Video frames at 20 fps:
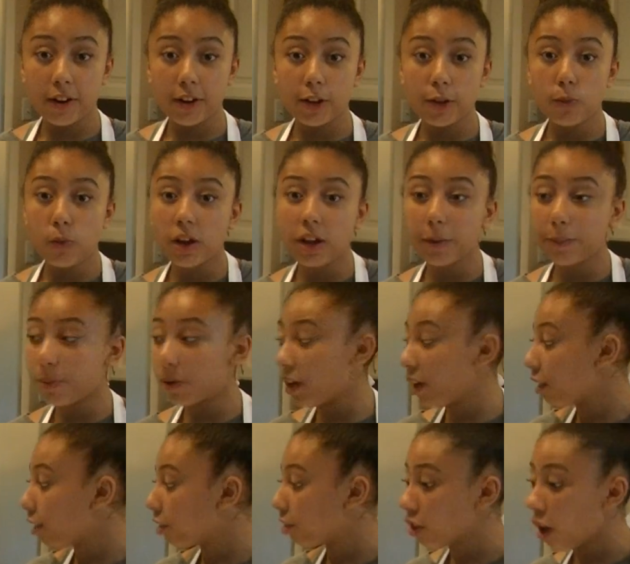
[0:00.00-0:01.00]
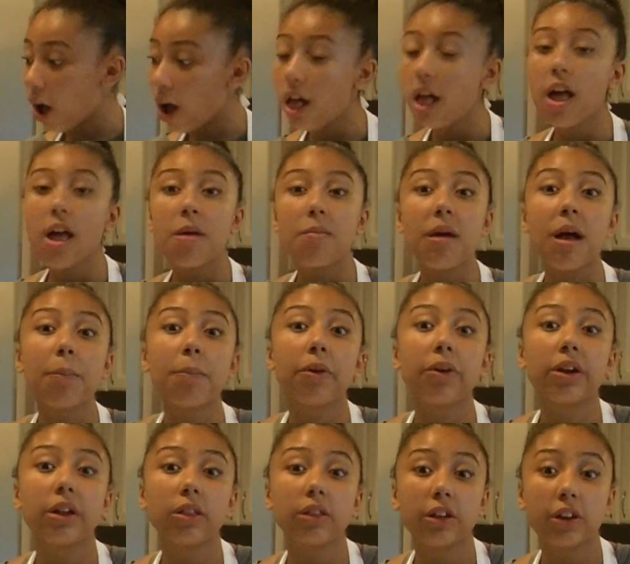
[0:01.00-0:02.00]
You want to put salt, pepper,
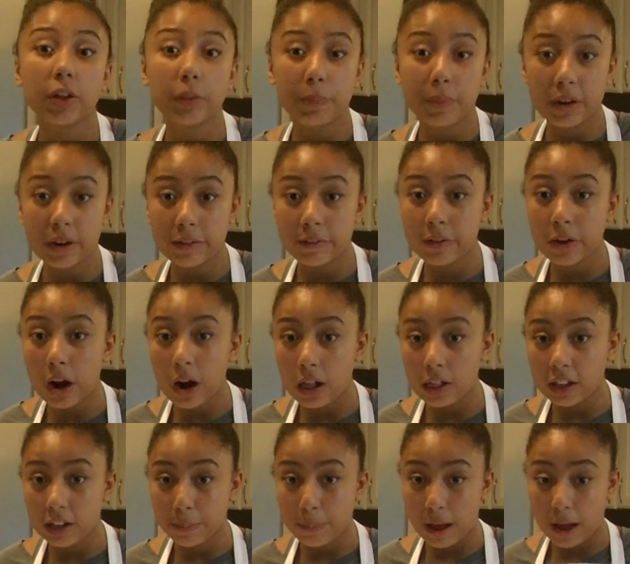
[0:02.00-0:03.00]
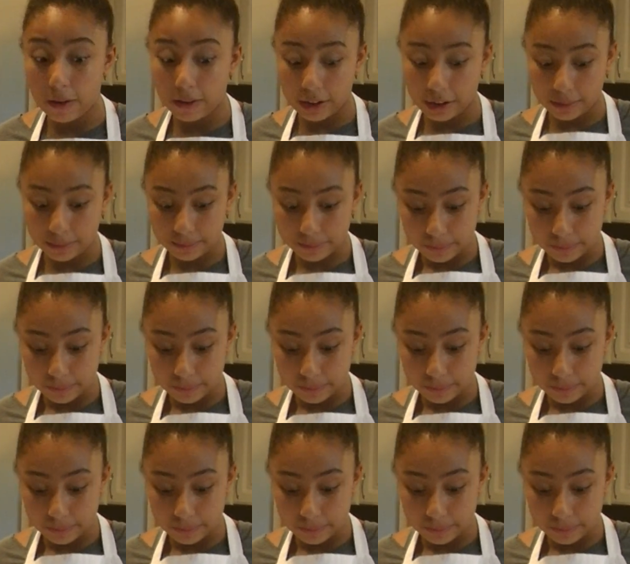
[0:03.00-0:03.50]
and a little bit of garlic powder.